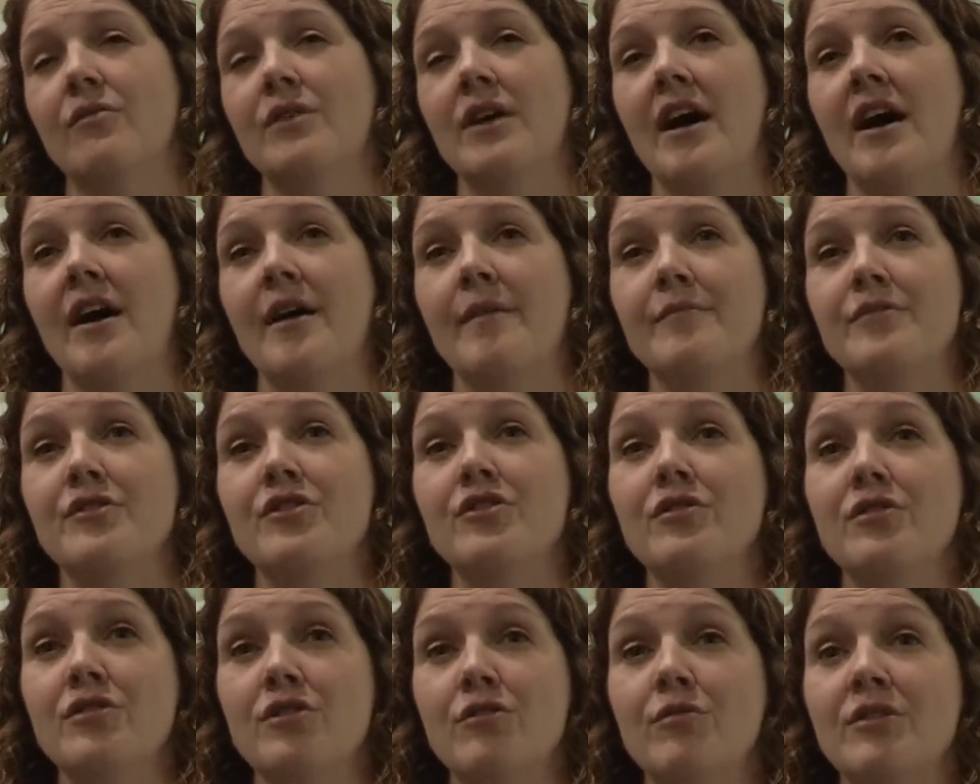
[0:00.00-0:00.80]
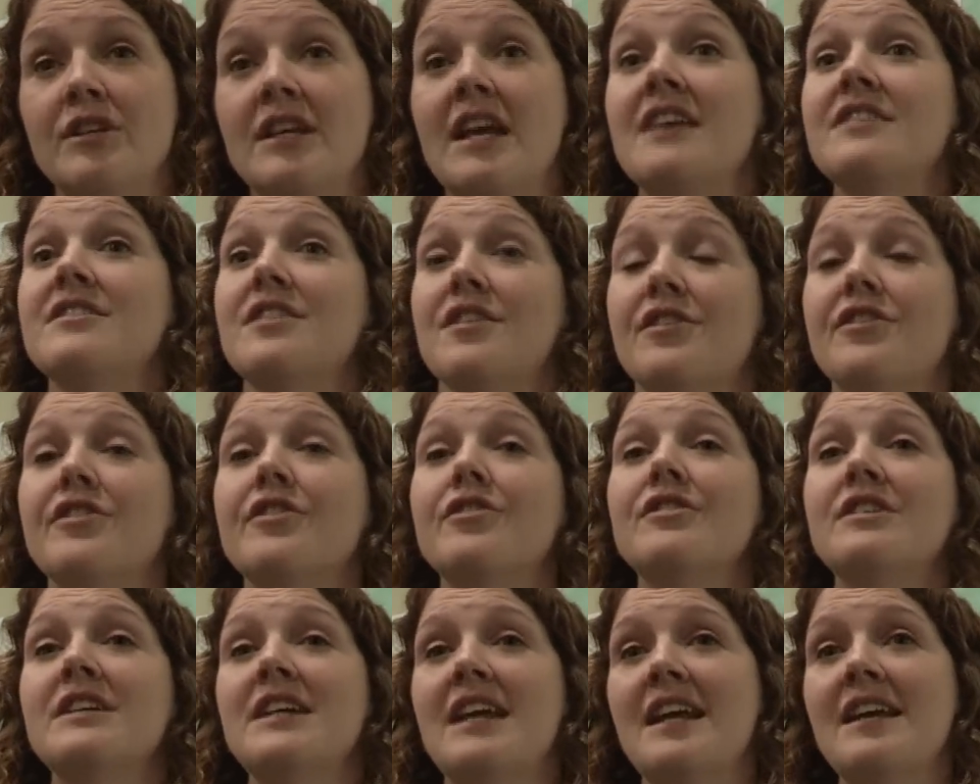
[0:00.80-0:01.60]
um, you, you would get to
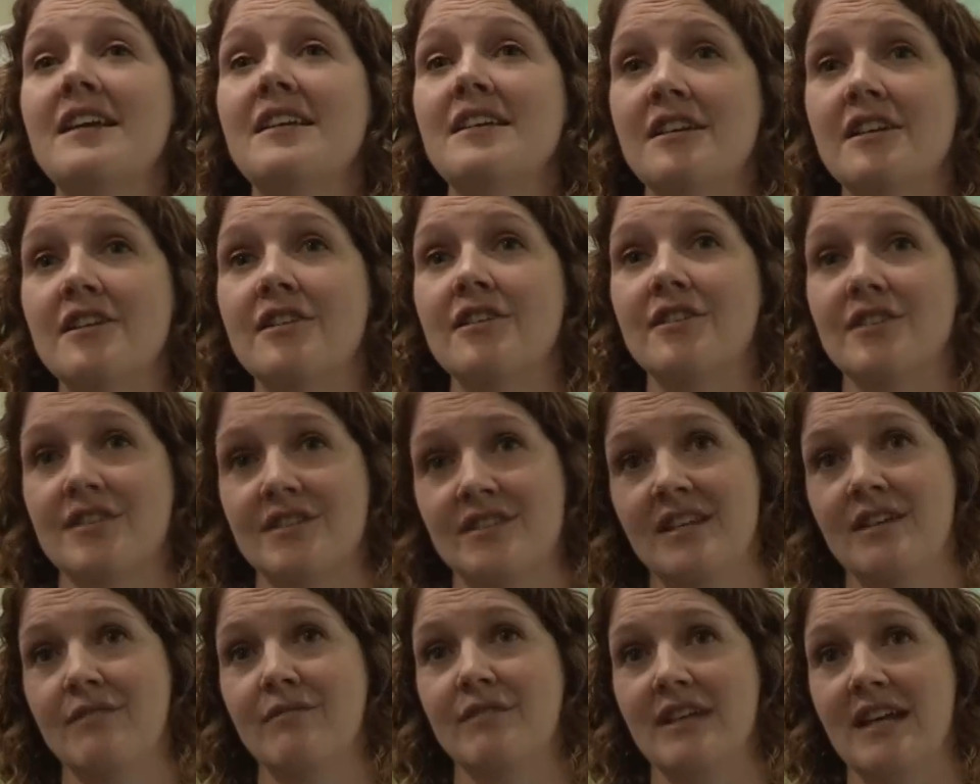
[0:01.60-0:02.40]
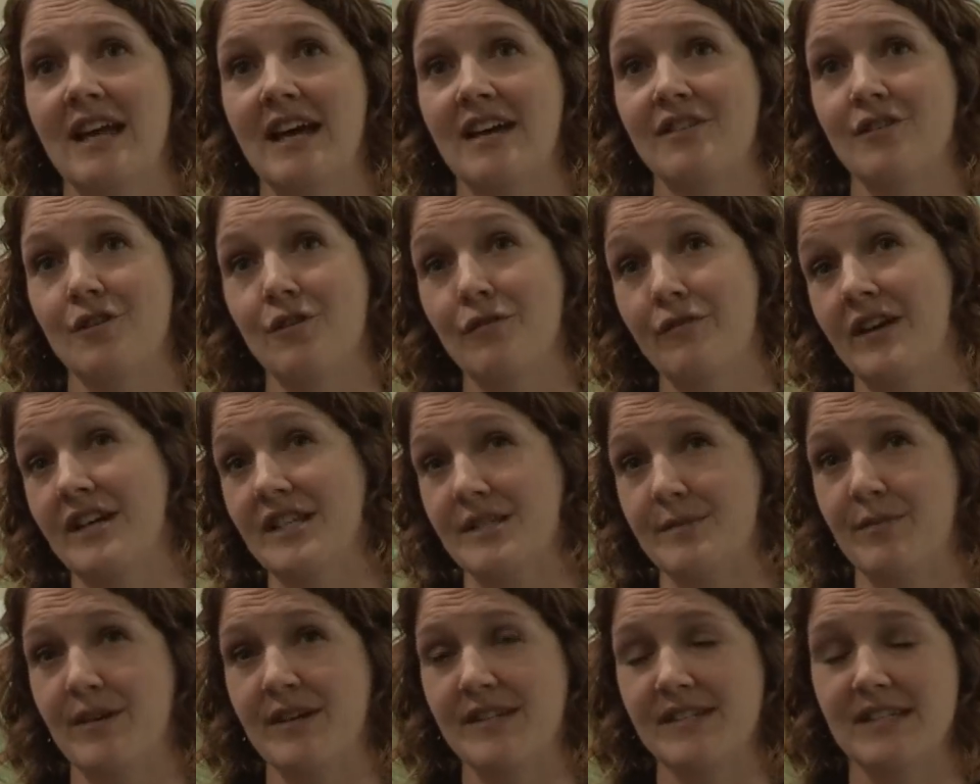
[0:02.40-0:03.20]
38 years that we had no
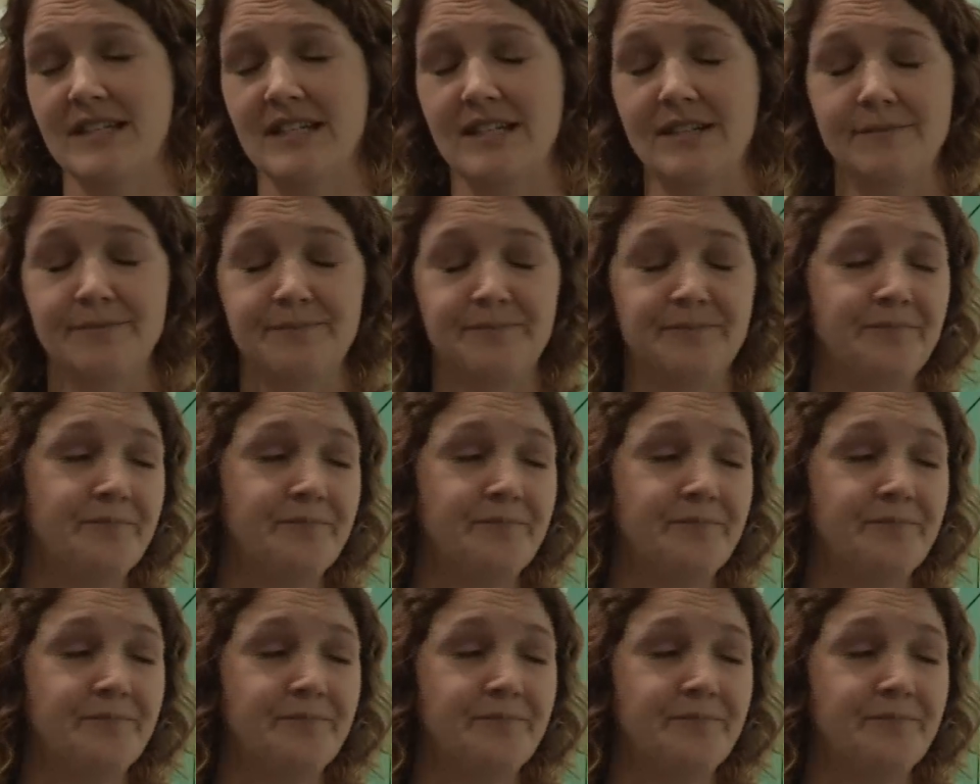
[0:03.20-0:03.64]
vice president.